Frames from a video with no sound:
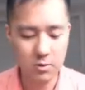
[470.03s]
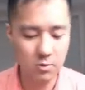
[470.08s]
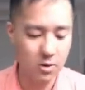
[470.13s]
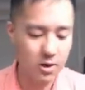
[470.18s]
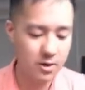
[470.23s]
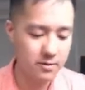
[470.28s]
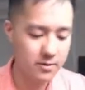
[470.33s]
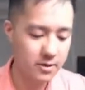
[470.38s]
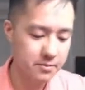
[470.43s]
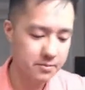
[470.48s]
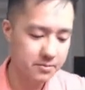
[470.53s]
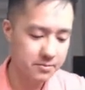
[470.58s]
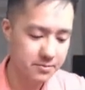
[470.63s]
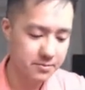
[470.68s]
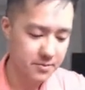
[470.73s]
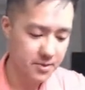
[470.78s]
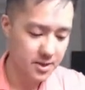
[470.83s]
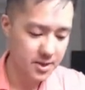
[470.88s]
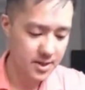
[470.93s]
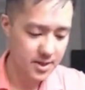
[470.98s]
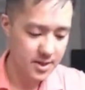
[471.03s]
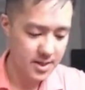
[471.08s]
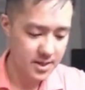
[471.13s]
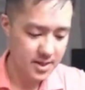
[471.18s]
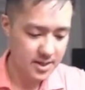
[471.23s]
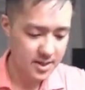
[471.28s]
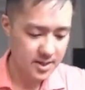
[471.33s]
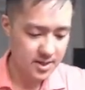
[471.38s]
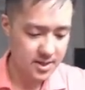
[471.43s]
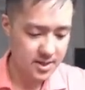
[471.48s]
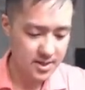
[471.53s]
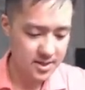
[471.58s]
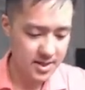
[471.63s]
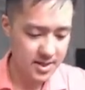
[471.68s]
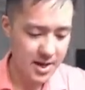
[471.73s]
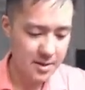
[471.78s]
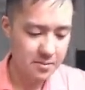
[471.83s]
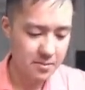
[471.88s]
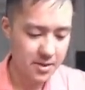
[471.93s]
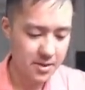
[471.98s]
one of them to
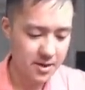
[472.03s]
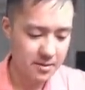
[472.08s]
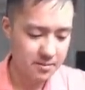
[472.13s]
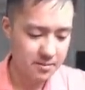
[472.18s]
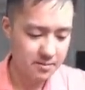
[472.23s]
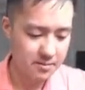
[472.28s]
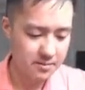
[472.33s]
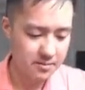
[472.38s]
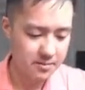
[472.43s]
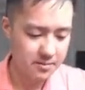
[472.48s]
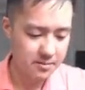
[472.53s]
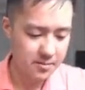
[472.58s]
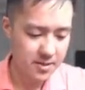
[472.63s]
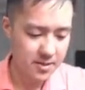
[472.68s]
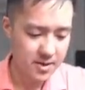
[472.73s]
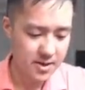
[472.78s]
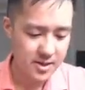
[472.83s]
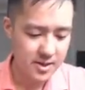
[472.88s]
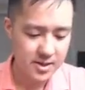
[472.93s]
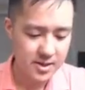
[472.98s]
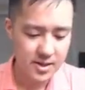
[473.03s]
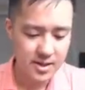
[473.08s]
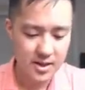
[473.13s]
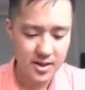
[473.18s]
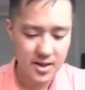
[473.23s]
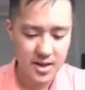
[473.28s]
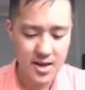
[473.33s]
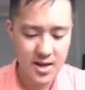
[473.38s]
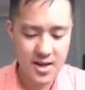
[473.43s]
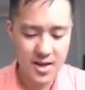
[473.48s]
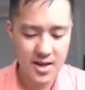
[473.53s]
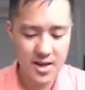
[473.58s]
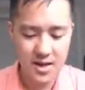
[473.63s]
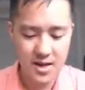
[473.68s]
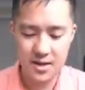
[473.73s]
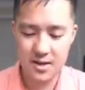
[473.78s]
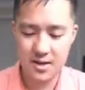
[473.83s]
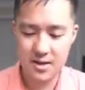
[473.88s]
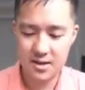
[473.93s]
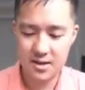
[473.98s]
stop them. And